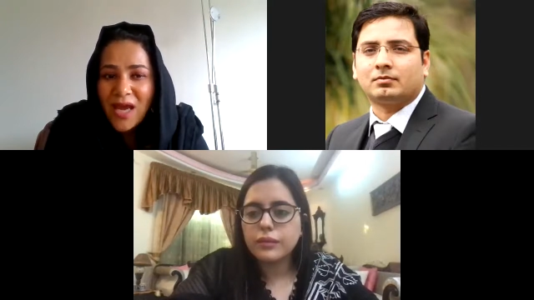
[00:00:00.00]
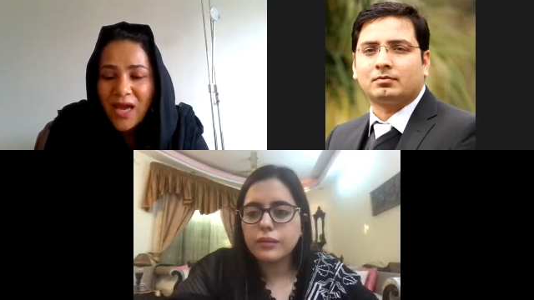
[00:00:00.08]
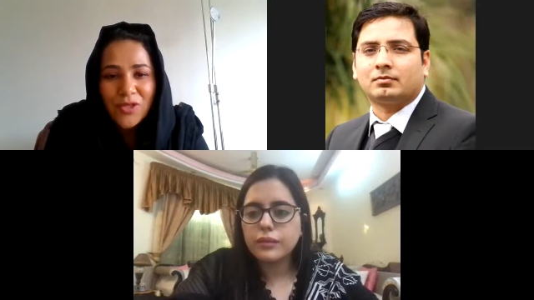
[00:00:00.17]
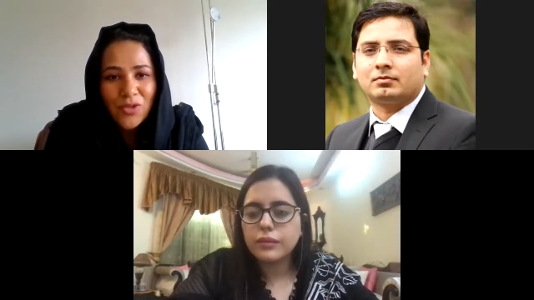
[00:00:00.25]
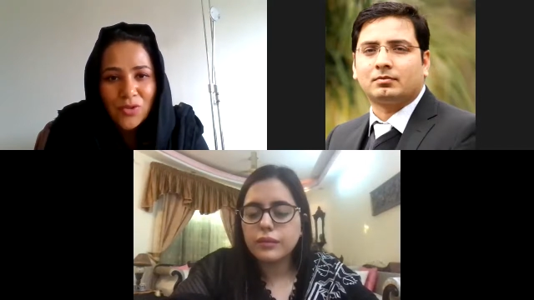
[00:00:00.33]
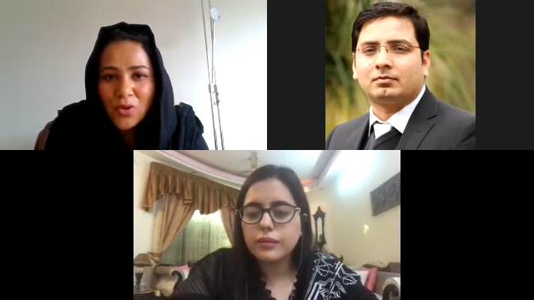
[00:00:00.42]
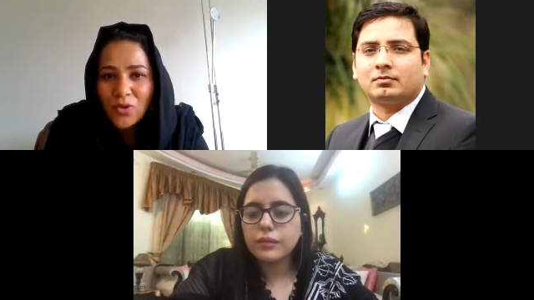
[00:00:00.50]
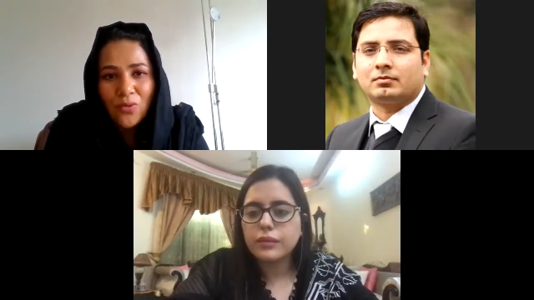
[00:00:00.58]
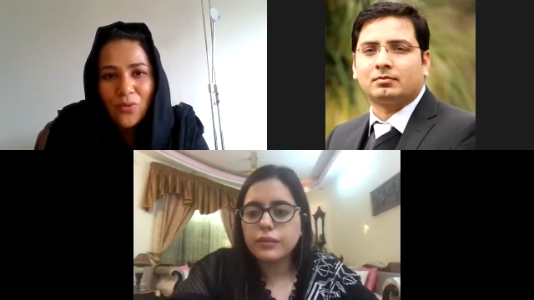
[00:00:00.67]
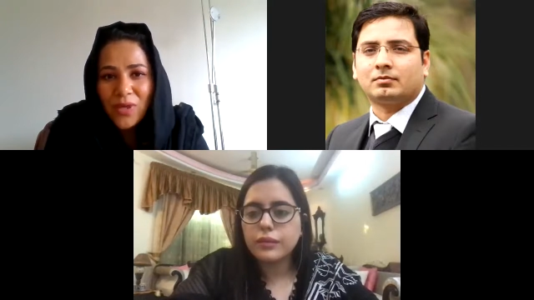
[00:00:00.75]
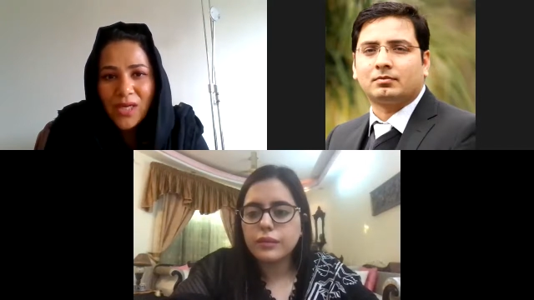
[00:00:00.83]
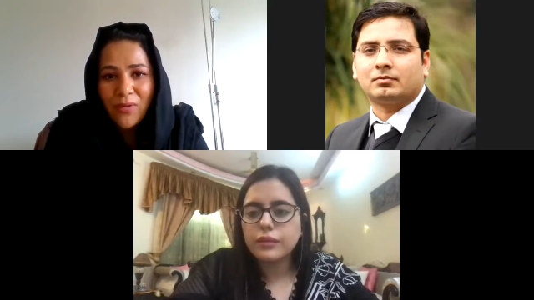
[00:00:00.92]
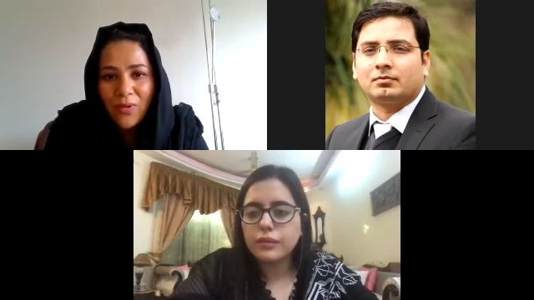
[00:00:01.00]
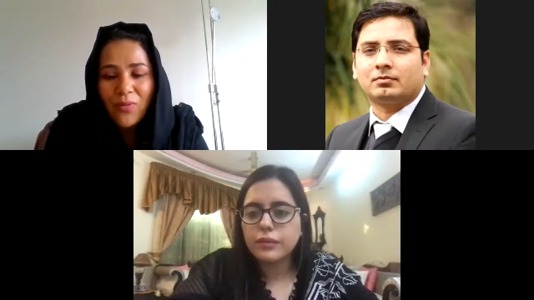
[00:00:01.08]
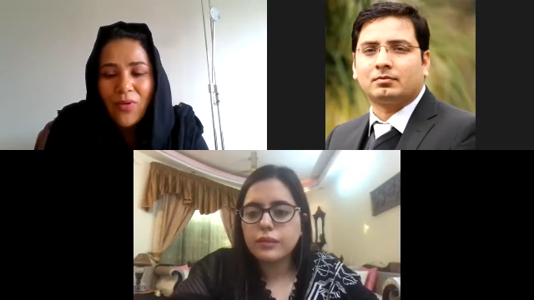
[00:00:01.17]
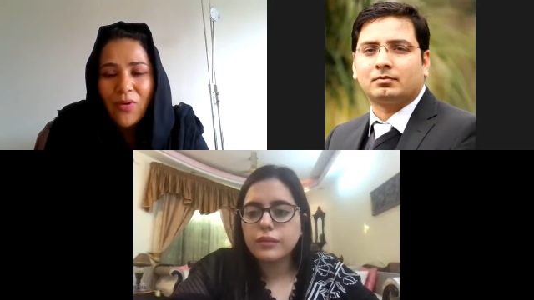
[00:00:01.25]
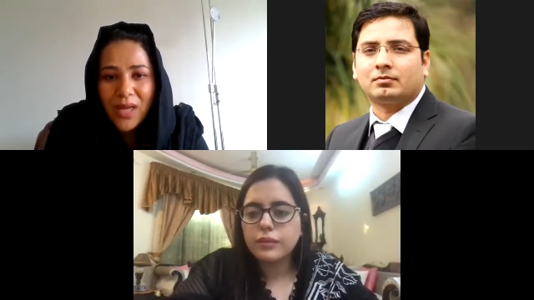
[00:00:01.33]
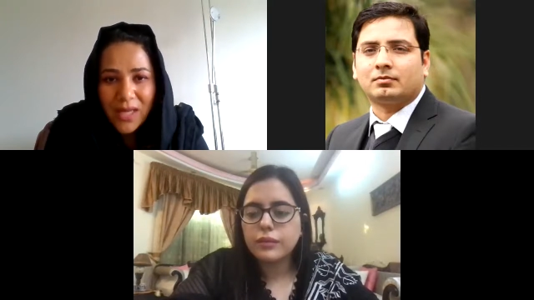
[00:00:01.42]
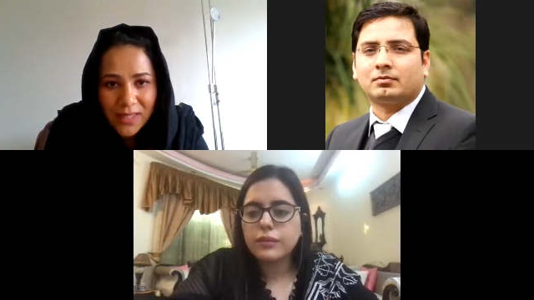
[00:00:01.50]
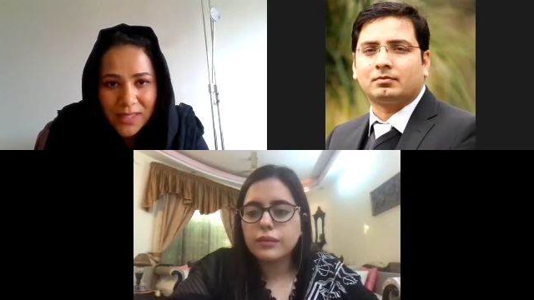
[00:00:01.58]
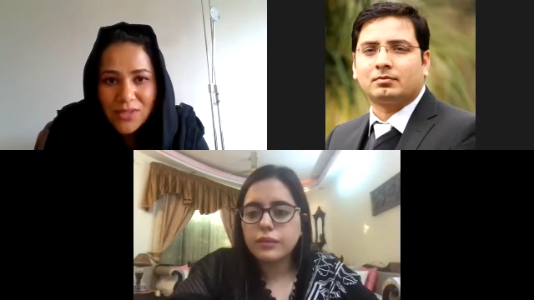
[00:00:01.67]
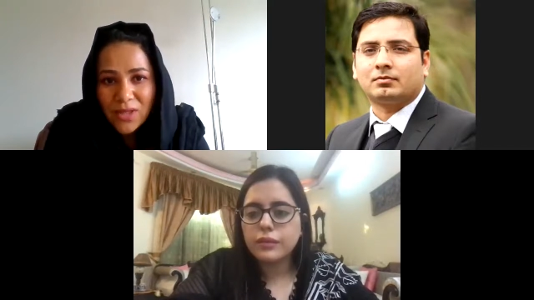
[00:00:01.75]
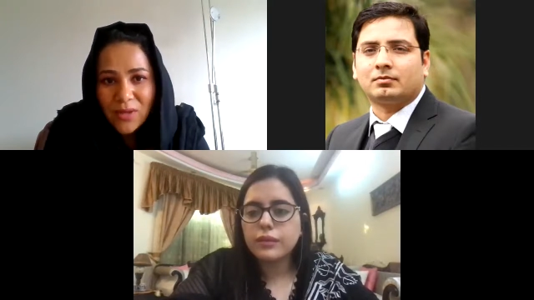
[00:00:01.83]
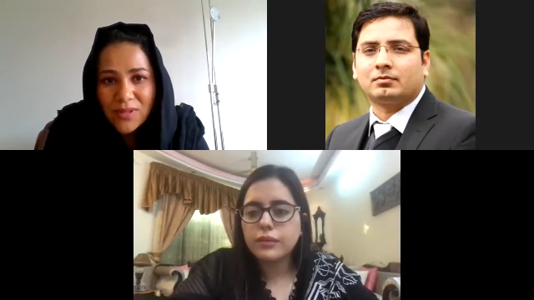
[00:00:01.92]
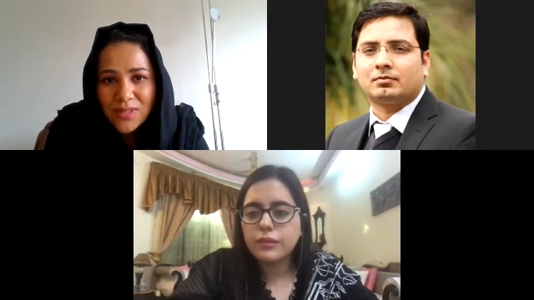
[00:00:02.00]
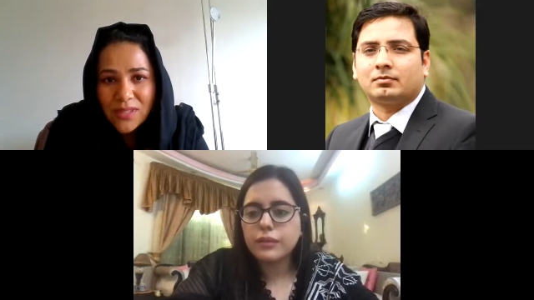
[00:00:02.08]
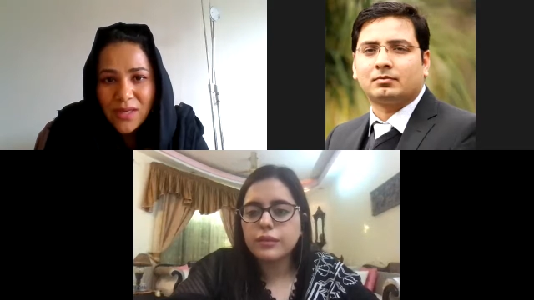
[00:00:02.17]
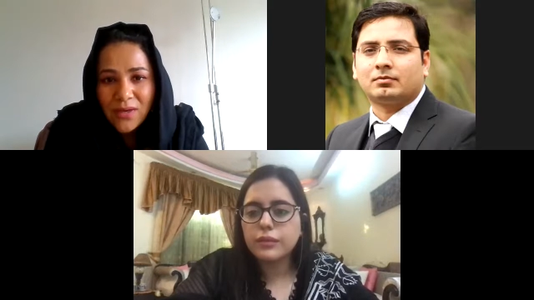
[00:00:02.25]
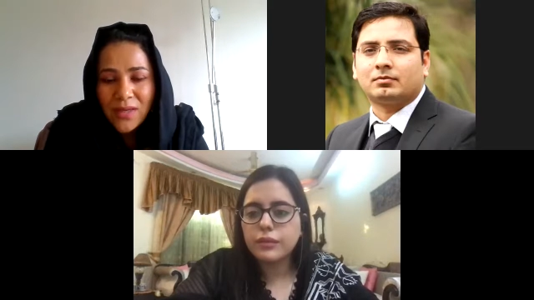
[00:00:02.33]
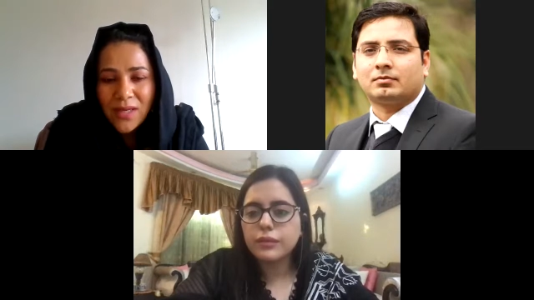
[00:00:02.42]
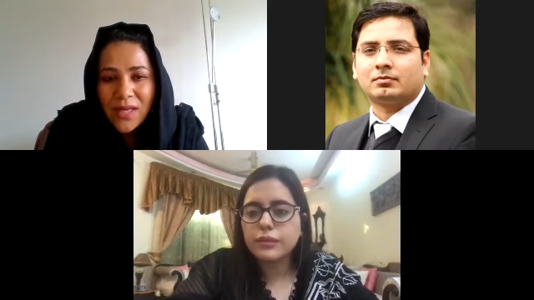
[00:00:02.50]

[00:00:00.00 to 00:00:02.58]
Speaker 1: And it's not only our war. It is on our side,